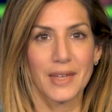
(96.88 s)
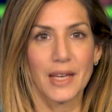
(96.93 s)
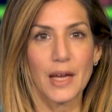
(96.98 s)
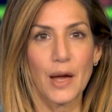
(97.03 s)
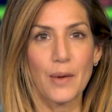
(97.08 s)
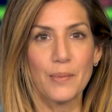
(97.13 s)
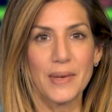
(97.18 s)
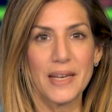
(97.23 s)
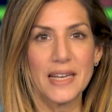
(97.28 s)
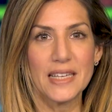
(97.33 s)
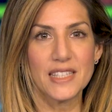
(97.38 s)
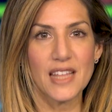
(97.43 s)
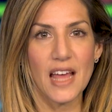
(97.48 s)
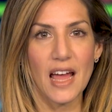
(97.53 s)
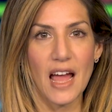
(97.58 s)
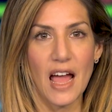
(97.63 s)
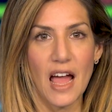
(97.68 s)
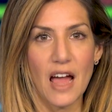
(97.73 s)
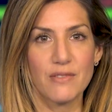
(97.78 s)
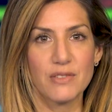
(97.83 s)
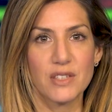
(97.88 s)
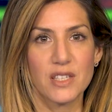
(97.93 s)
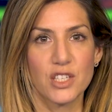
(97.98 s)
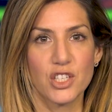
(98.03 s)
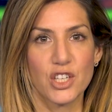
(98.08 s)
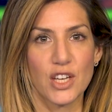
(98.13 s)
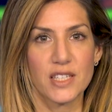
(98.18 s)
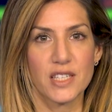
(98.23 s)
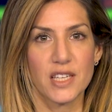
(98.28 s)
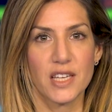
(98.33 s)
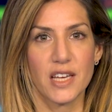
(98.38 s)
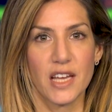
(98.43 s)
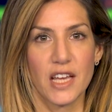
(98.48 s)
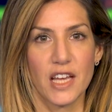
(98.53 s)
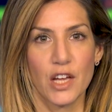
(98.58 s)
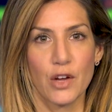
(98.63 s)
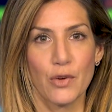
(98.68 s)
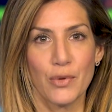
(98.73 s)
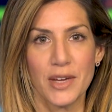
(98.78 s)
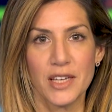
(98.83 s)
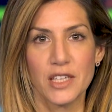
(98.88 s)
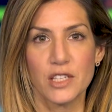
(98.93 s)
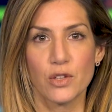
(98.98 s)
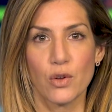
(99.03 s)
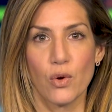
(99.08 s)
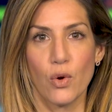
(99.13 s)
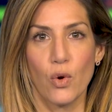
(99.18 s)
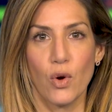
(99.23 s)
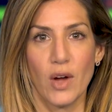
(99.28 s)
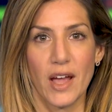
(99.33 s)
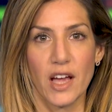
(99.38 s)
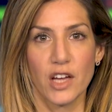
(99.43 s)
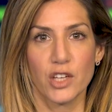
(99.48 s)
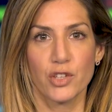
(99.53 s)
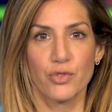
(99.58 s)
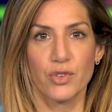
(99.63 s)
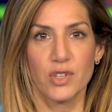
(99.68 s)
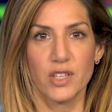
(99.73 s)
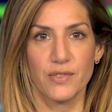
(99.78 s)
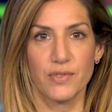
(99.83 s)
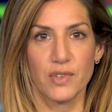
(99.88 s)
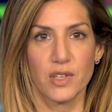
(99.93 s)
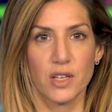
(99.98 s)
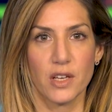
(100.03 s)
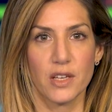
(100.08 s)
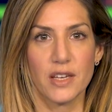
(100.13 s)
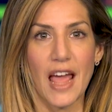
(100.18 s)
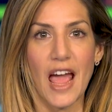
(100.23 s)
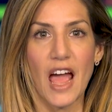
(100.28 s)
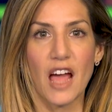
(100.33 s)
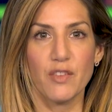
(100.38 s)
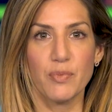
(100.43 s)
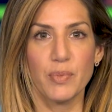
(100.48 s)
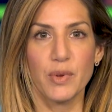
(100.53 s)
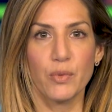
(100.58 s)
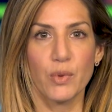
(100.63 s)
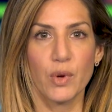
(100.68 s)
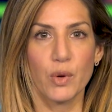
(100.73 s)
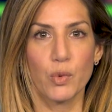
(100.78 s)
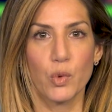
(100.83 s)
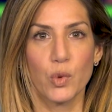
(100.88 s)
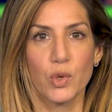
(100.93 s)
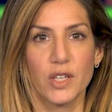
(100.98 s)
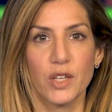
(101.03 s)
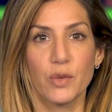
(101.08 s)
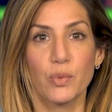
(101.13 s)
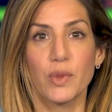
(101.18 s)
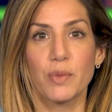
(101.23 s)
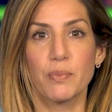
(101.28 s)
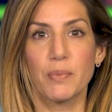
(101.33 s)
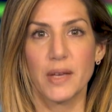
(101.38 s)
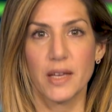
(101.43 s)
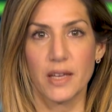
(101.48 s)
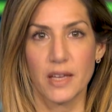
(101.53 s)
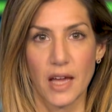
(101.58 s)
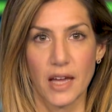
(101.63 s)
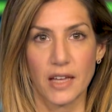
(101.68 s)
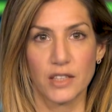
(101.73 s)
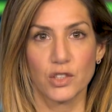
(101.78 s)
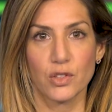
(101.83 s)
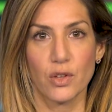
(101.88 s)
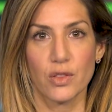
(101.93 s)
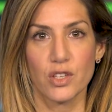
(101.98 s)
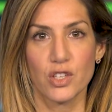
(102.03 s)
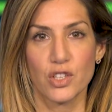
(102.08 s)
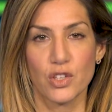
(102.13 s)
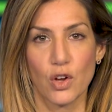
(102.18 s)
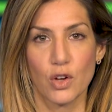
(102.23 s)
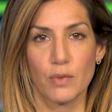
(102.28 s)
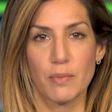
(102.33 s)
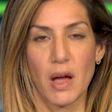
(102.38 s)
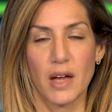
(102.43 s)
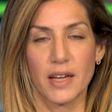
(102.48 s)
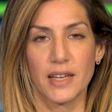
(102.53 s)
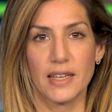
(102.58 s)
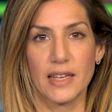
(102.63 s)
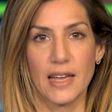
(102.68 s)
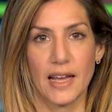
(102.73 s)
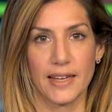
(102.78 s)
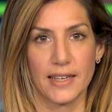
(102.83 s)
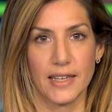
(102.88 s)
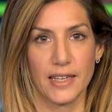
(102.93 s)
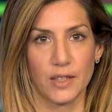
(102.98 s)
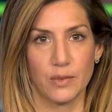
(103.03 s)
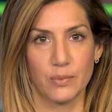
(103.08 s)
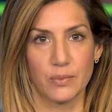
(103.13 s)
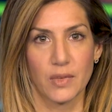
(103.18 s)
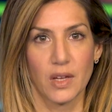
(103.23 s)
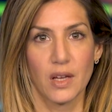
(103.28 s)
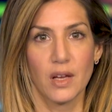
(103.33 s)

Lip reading: Companies that have suggested increased or extra dividend have been rewarded with big gains on the stock market lately.